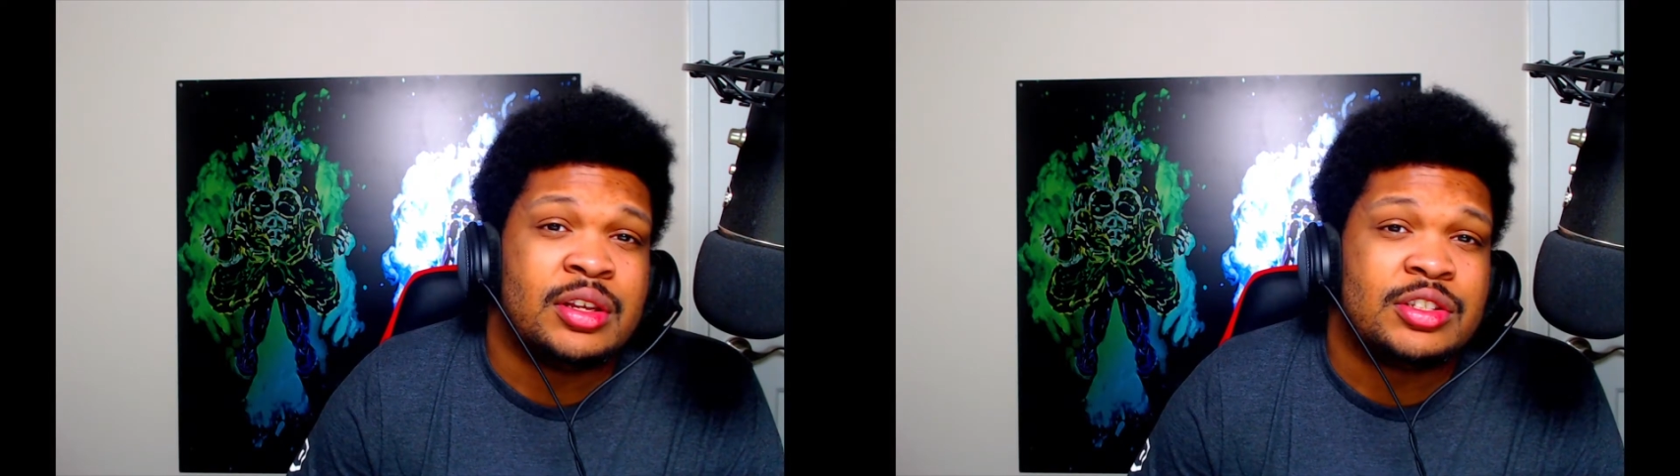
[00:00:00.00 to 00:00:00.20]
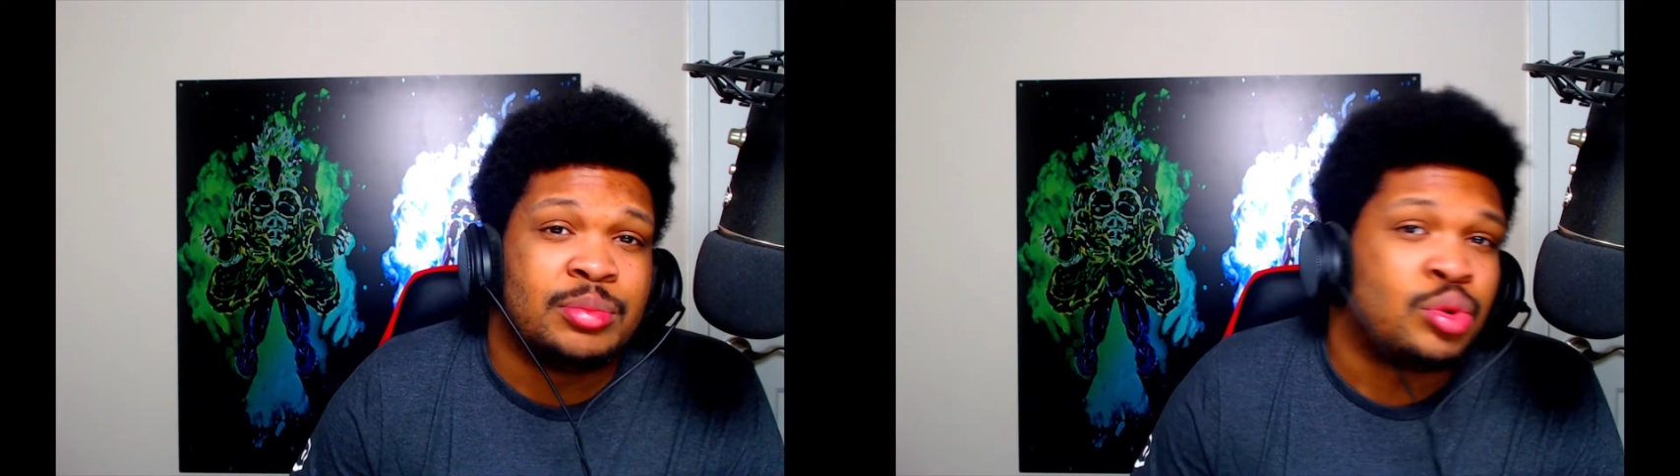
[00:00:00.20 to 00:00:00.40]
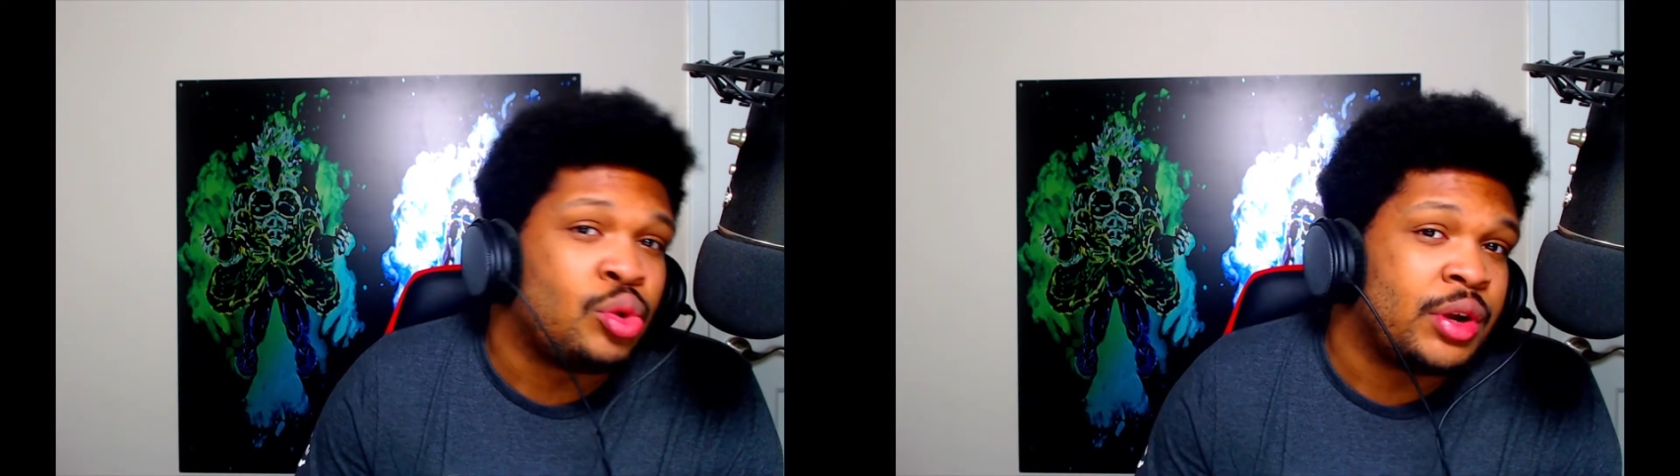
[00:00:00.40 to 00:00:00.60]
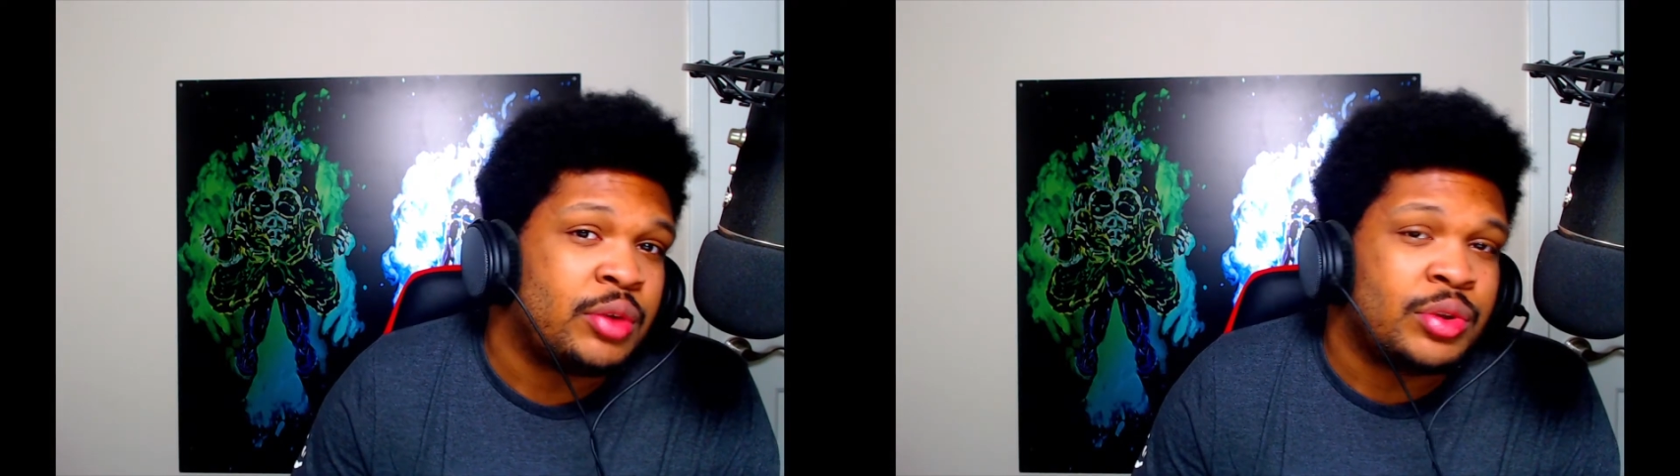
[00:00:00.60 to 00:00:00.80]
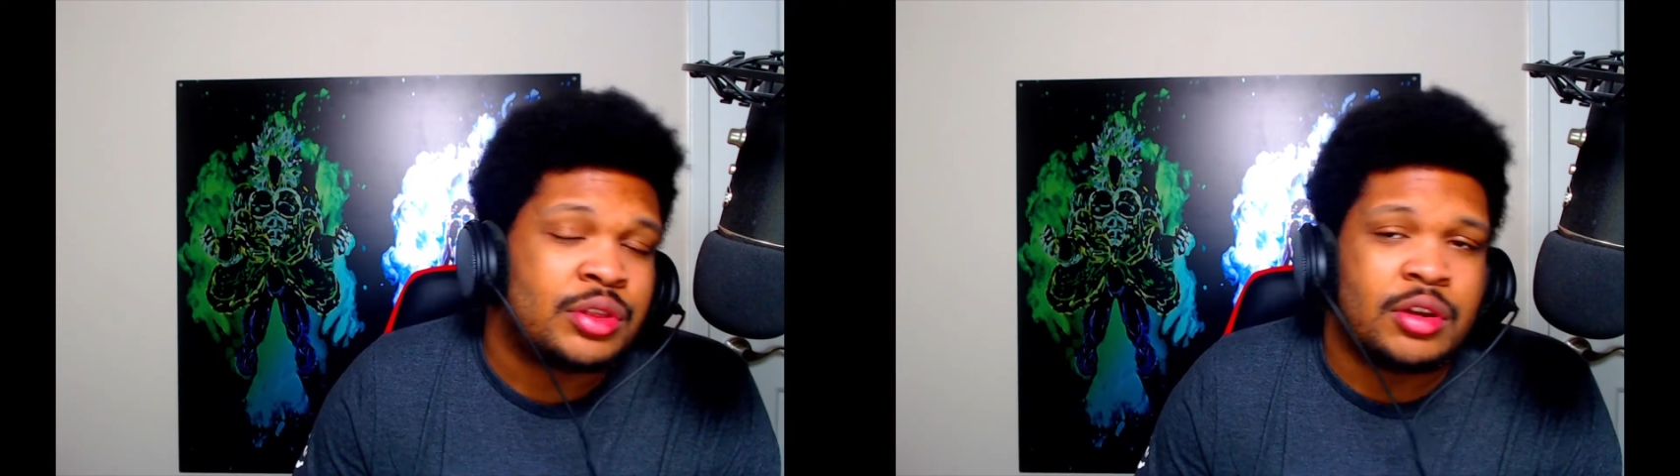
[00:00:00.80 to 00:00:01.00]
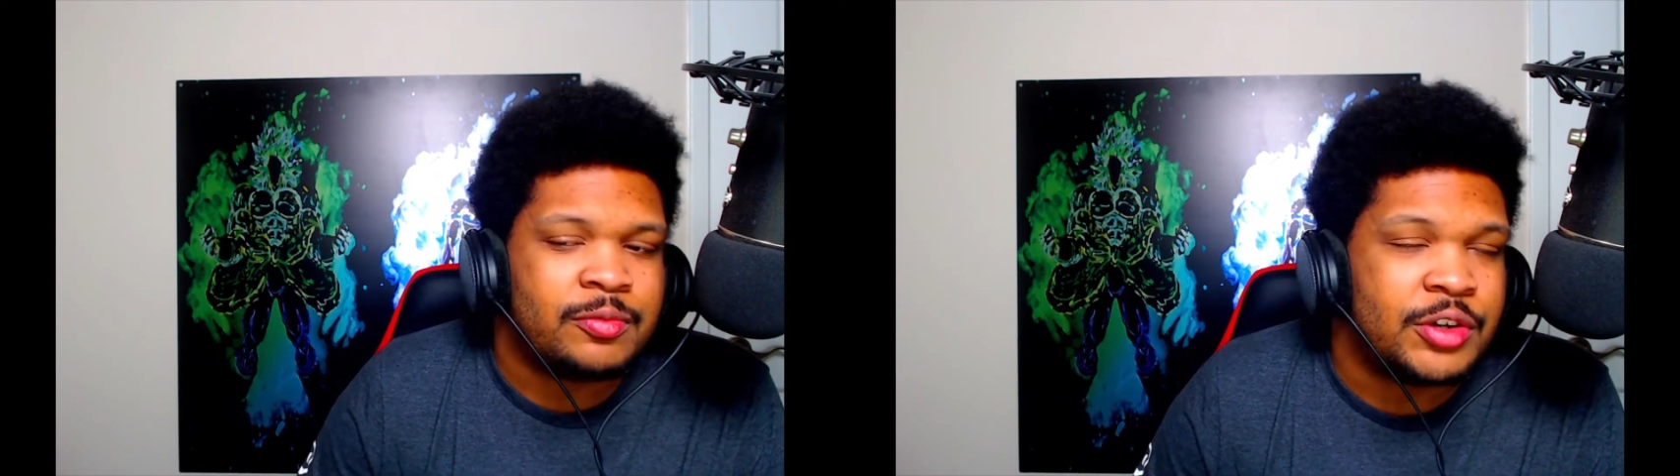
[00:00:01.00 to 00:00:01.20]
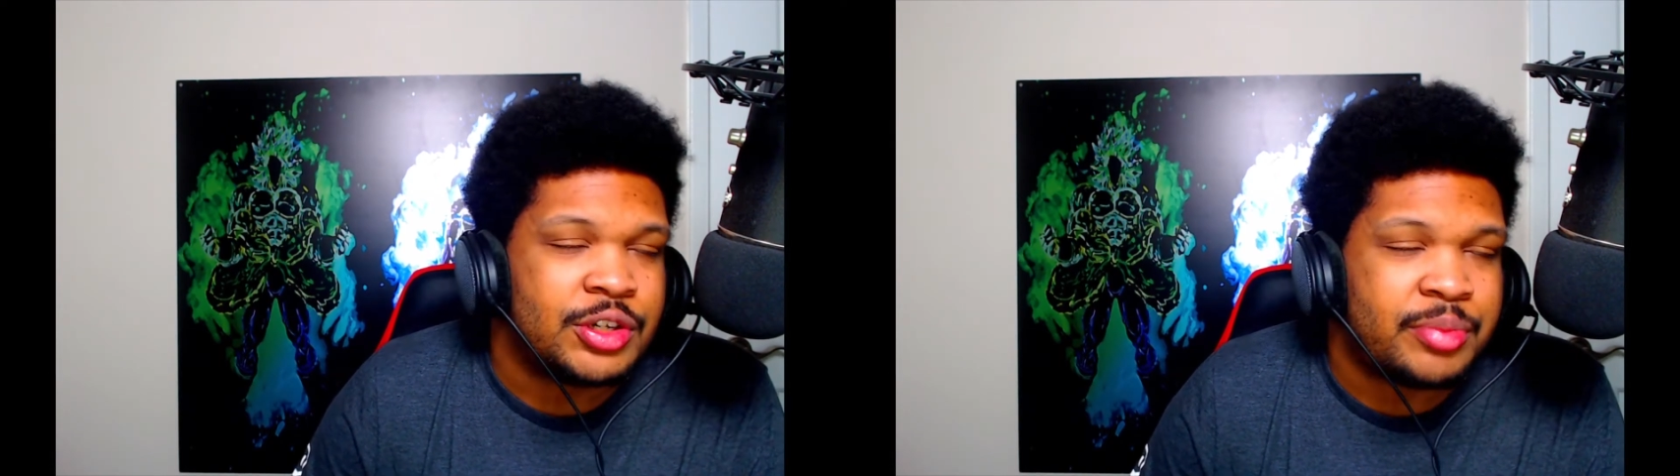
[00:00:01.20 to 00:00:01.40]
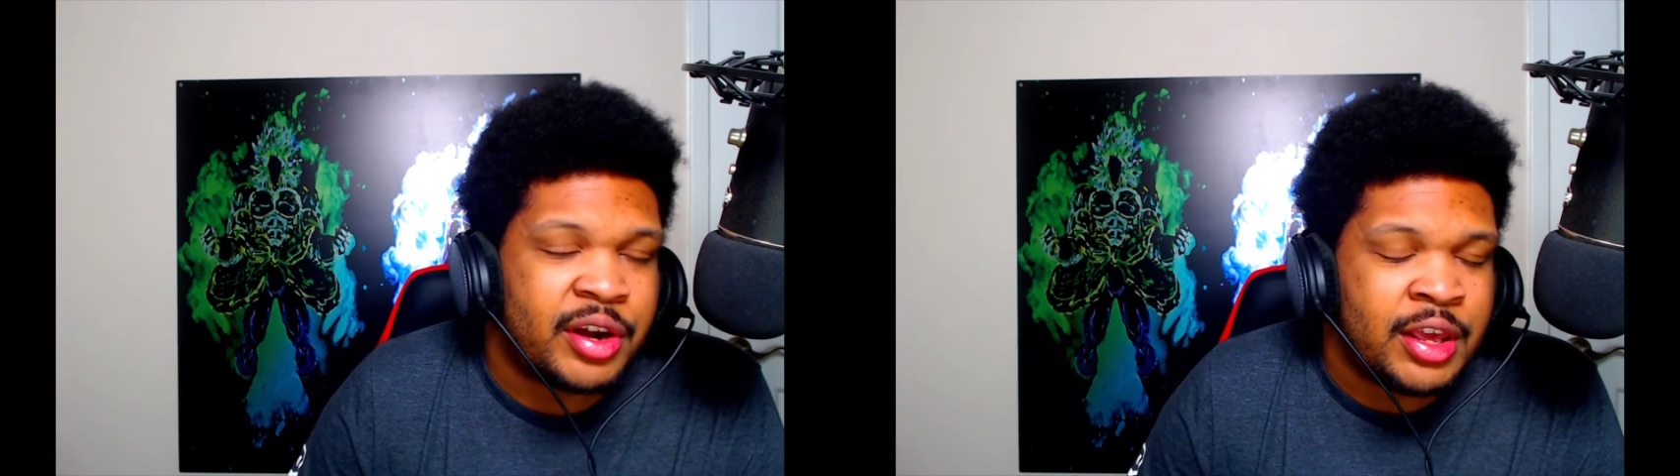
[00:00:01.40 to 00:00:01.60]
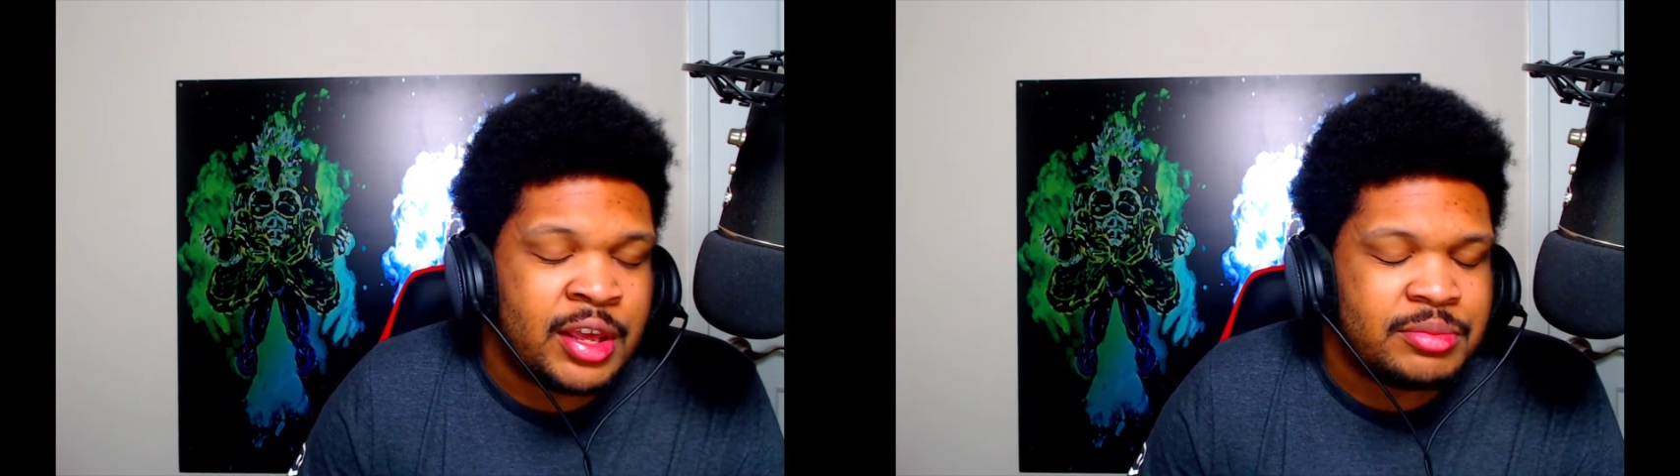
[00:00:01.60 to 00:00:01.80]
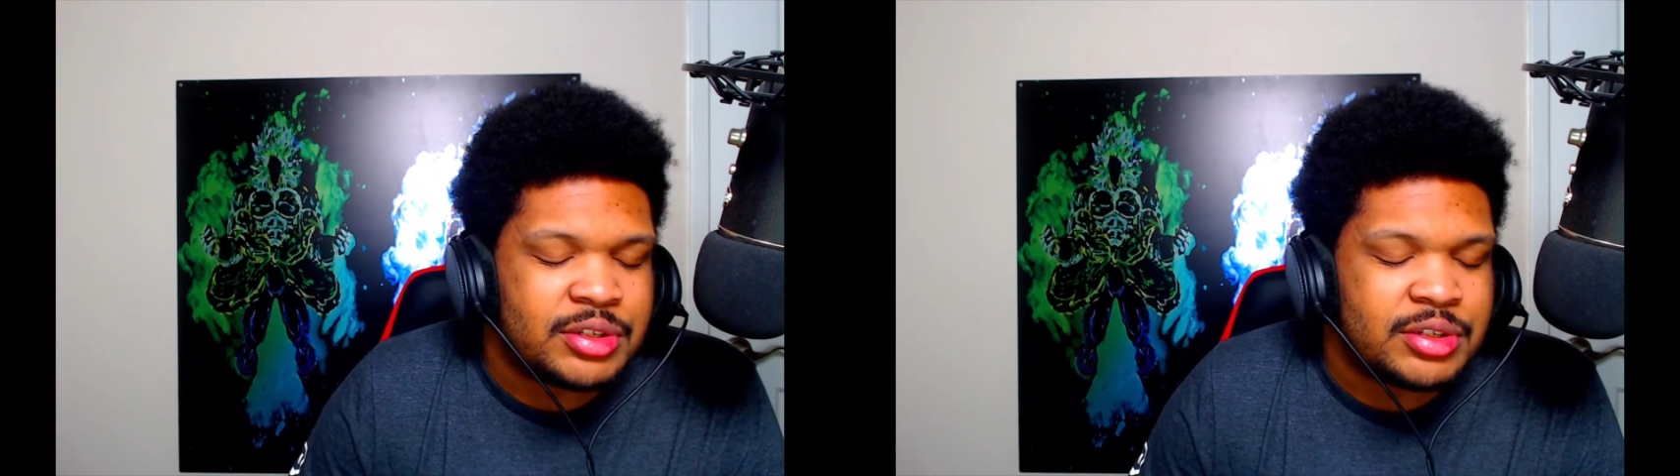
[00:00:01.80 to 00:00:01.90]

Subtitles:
support it with their first party games,